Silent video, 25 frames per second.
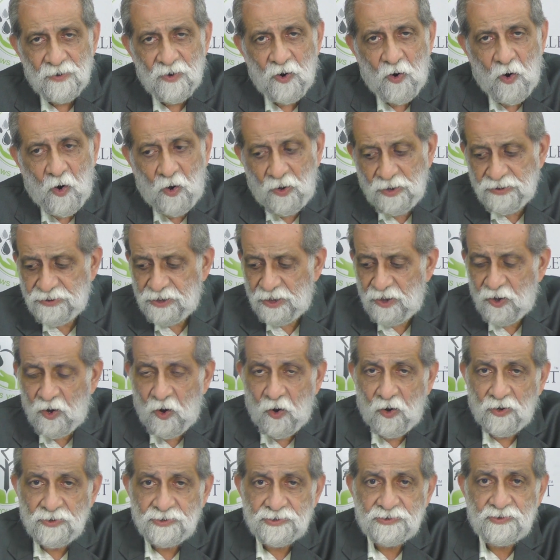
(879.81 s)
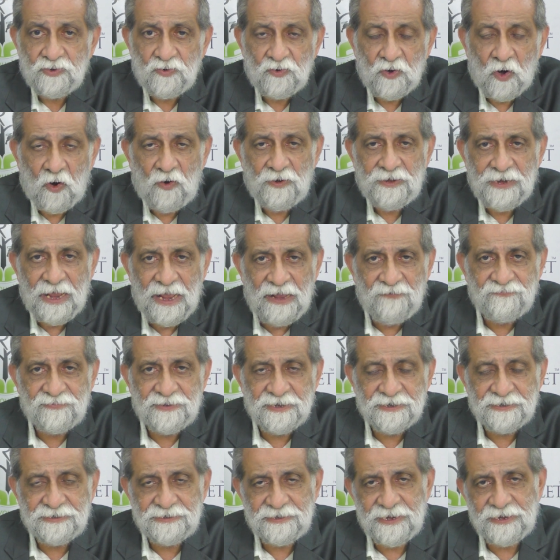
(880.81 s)
All the laws do not have
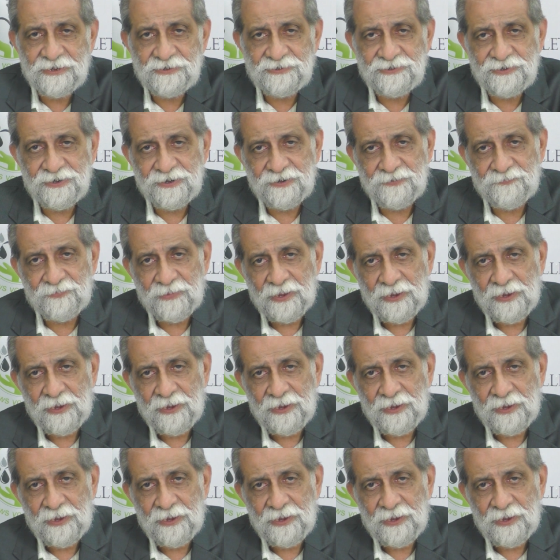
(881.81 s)
this section,